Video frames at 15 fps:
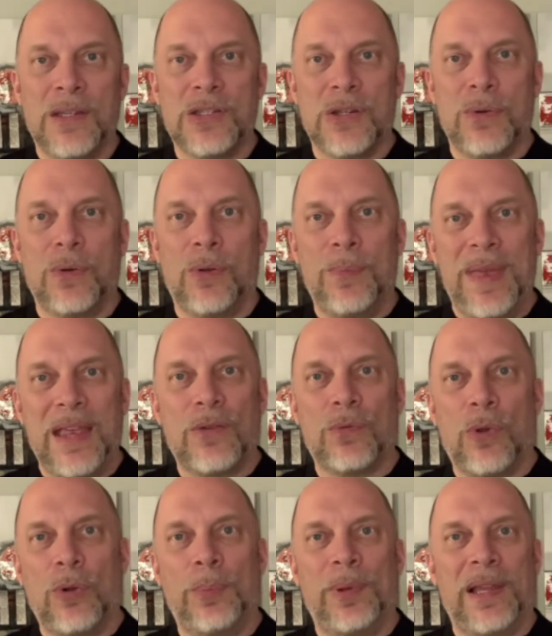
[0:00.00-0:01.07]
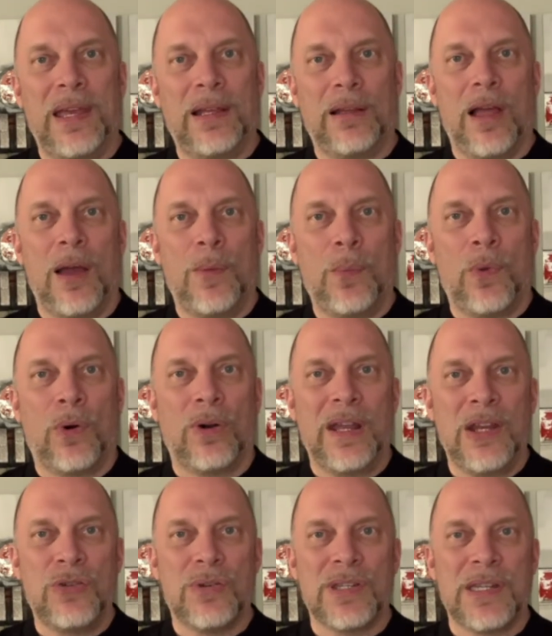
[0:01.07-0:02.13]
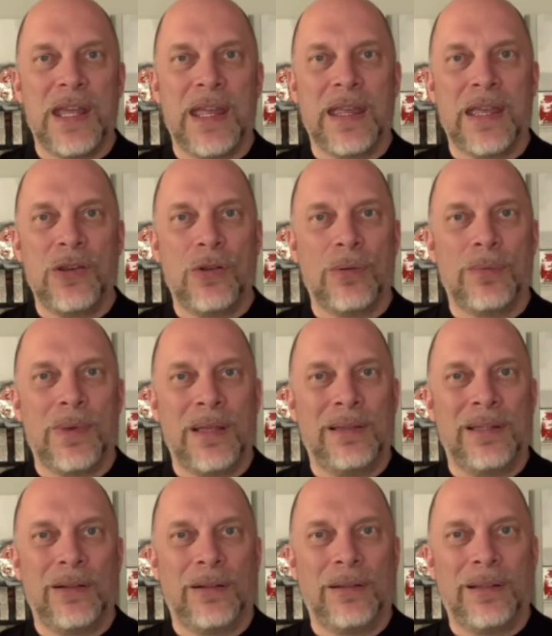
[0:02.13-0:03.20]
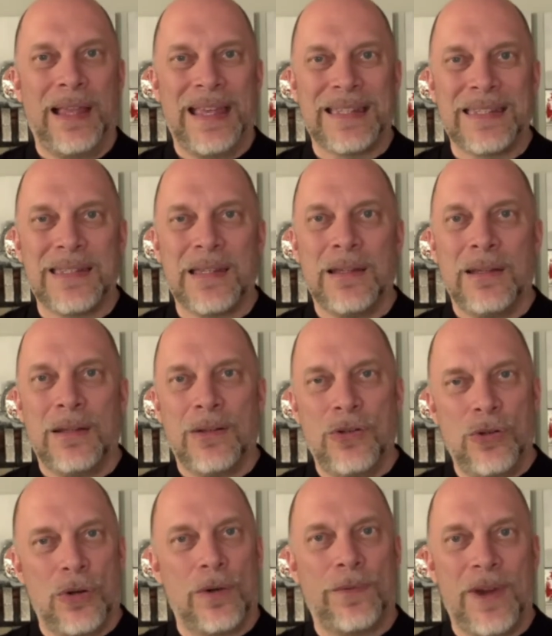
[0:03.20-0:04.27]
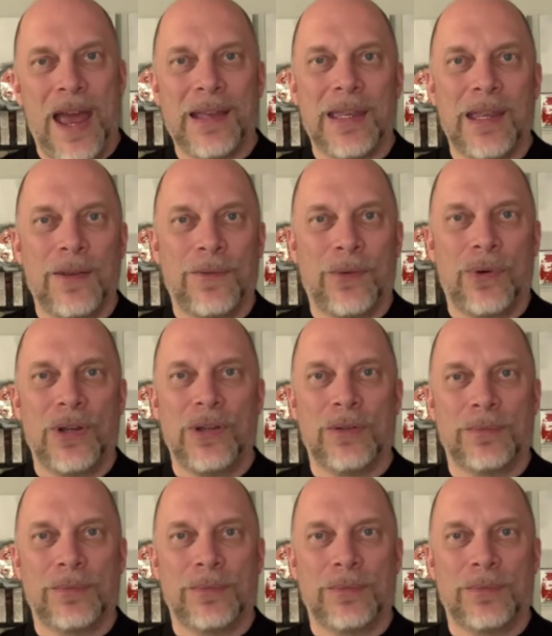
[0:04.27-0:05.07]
So it will make role play a lot more interesting and a little less nerve-wracking for you.